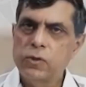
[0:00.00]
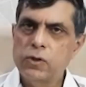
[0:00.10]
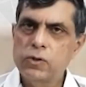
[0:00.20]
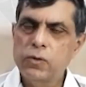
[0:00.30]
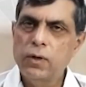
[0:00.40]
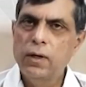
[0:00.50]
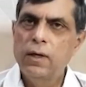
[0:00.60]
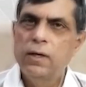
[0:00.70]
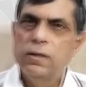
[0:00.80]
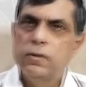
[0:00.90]
also.
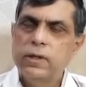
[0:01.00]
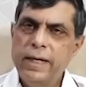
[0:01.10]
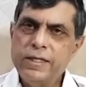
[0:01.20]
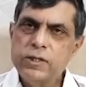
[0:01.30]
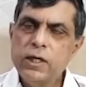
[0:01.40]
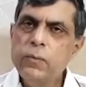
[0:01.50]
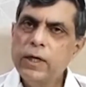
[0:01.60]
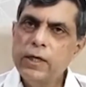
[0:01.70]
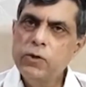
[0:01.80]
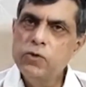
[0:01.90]
The next thing we
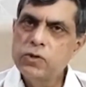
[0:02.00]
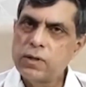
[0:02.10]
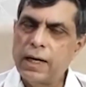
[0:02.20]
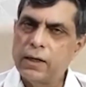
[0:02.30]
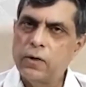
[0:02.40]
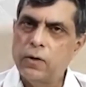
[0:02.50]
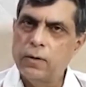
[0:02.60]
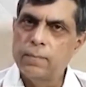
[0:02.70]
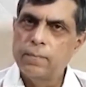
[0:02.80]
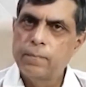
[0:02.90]
can use is
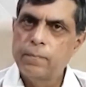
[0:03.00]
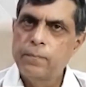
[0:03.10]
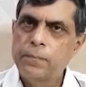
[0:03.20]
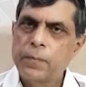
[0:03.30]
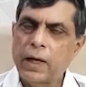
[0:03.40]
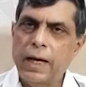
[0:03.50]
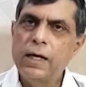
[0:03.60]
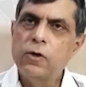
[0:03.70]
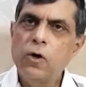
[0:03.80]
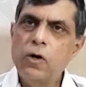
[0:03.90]
alcohol.
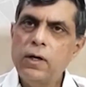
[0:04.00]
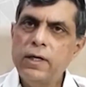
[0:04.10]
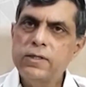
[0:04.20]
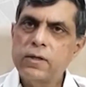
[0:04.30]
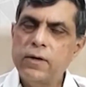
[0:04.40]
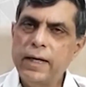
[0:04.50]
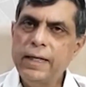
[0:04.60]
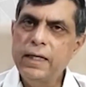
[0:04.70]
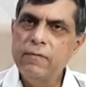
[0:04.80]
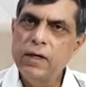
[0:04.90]
Alcohol is
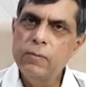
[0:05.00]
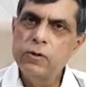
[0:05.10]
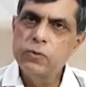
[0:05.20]
readily available